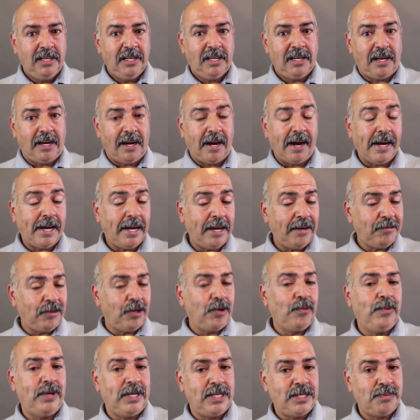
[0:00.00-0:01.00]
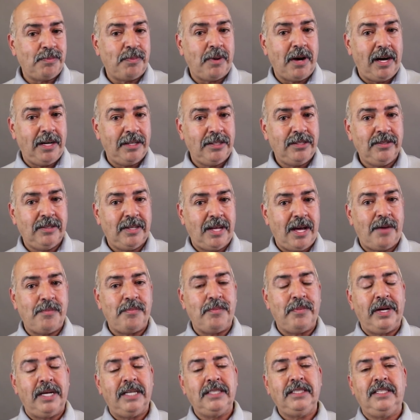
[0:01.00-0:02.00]
I have to respond to that
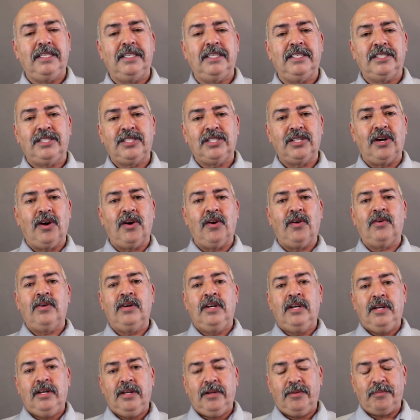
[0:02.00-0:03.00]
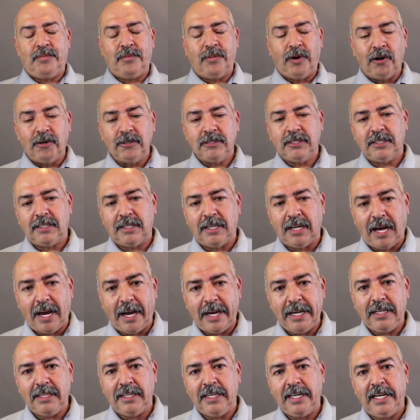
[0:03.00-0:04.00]
message. So most
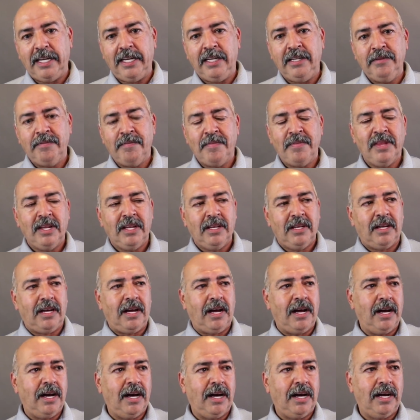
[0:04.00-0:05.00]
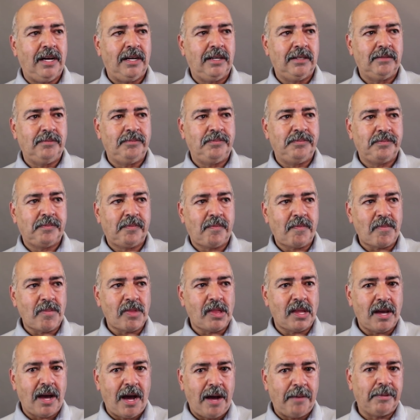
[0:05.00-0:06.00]
likely, I'm
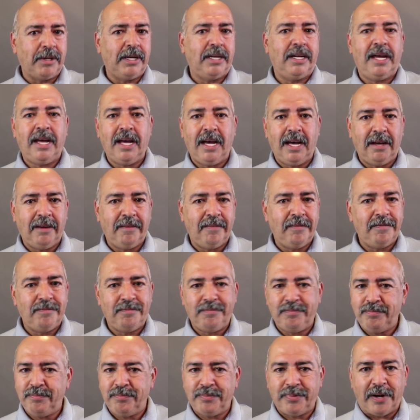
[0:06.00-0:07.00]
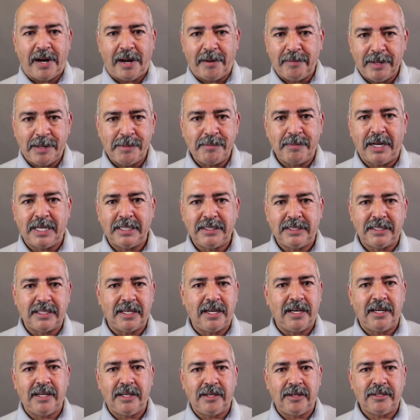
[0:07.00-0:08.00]
going to have probably my
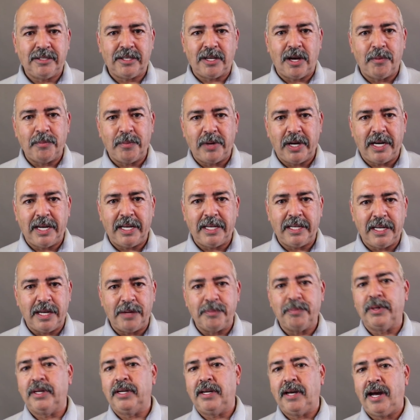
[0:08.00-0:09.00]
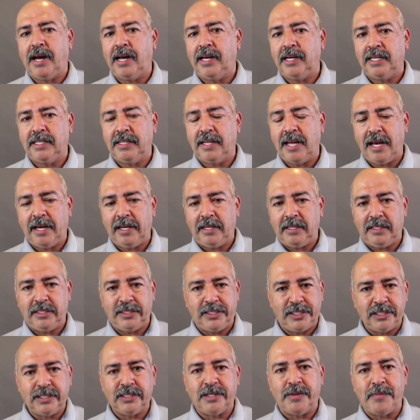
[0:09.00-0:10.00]
son or somebody keep an eye on that,
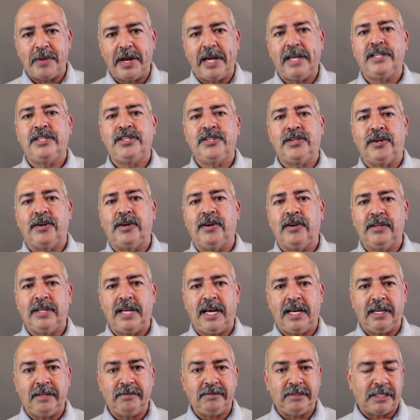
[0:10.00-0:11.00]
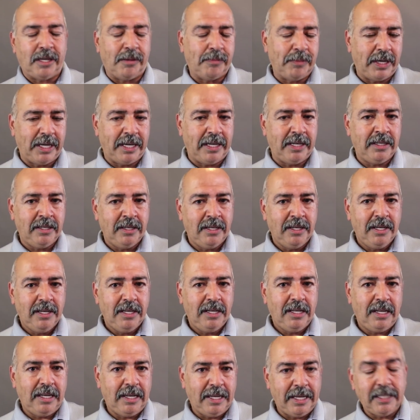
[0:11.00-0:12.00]
just to make sure that if somebody
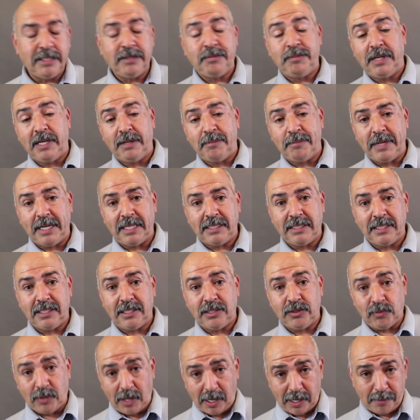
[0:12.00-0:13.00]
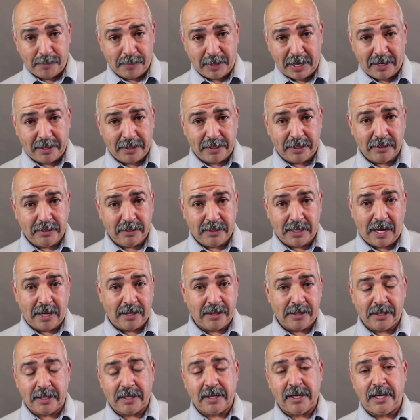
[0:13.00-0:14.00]
leaves me a message while I'm out
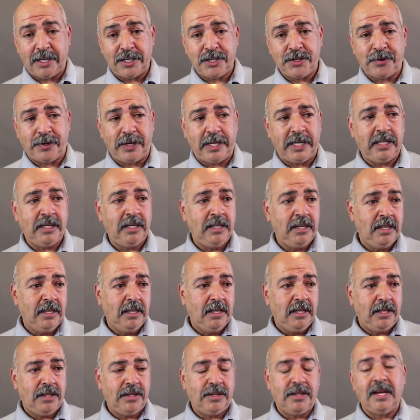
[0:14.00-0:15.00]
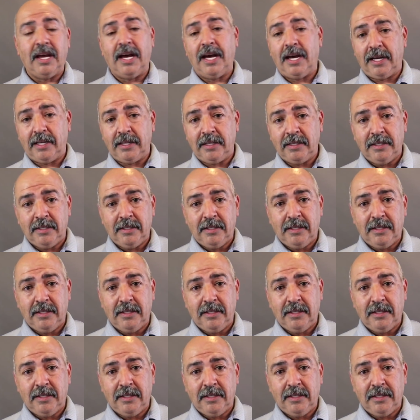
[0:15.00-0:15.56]
of the country, that